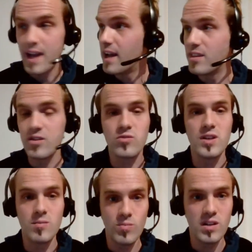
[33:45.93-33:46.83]
and the
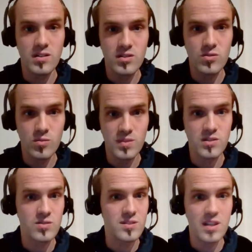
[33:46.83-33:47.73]
Great Mother told me
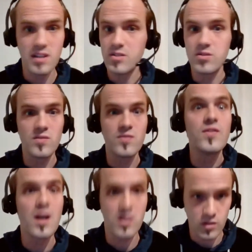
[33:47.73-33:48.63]
to tell you to
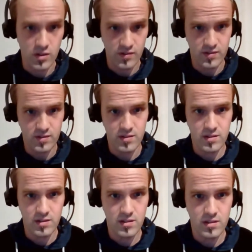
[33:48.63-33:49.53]
fuck off.
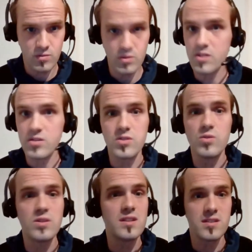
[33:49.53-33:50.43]
We're not
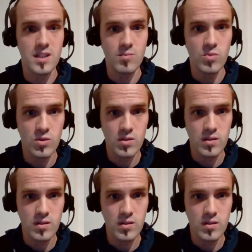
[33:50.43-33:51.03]
doing this anymore.